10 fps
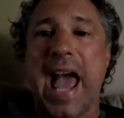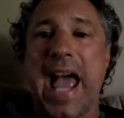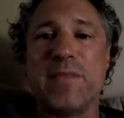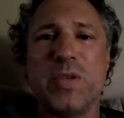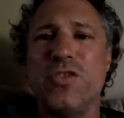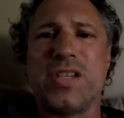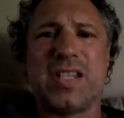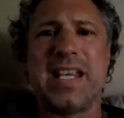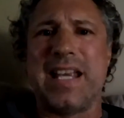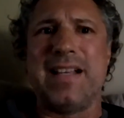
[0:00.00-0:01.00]
And when you
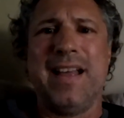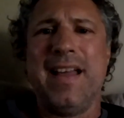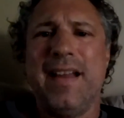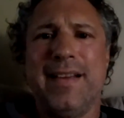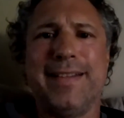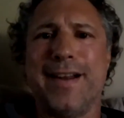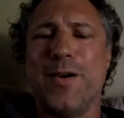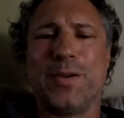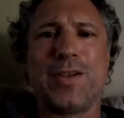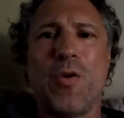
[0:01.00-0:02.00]
see,
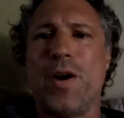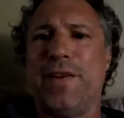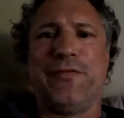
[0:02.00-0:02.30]
Corey